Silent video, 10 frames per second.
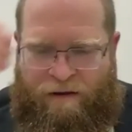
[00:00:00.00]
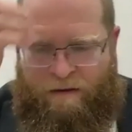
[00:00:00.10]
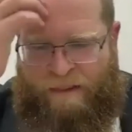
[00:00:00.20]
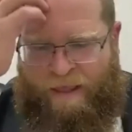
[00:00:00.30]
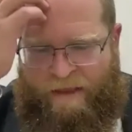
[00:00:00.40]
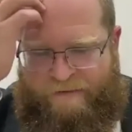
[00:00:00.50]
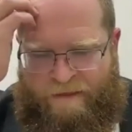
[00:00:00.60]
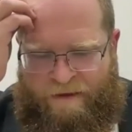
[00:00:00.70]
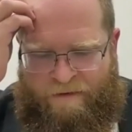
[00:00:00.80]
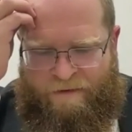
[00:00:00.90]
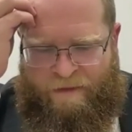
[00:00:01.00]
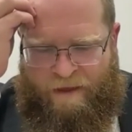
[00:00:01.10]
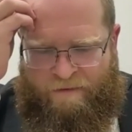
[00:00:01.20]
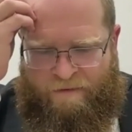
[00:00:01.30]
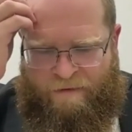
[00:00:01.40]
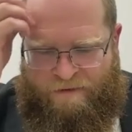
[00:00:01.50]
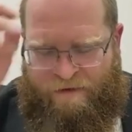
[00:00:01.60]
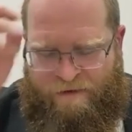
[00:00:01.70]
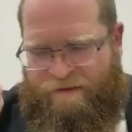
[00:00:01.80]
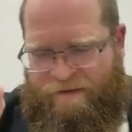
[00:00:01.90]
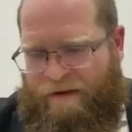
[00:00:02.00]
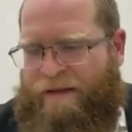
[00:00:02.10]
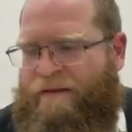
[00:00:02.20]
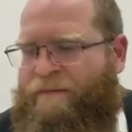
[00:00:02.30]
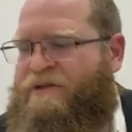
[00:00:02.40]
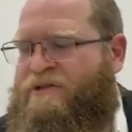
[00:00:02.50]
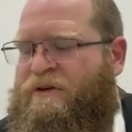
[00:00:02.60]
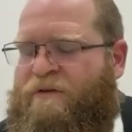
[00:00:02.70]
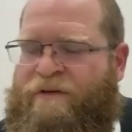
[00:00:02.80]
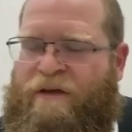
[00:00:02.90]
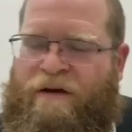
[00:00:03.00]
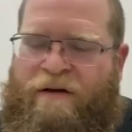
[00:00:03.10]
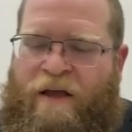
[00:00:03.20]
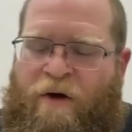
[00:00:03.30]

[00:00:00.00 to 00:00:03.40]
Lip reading: last thing that just kedai to mention over here.